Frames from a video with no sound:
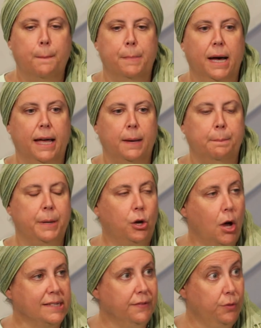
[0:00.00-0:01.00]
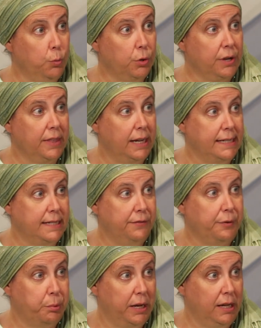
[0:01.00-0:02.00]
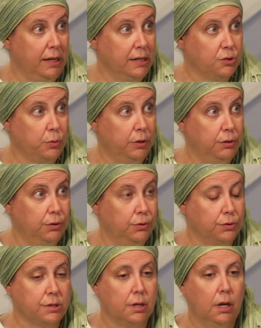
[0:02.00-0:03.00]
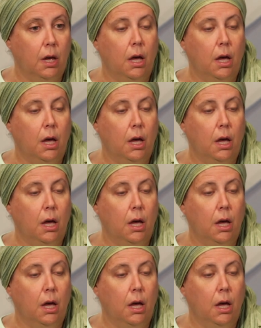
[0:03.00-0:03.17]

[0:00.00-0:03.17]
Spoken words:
But because of the work that I did for Breaking Israel News,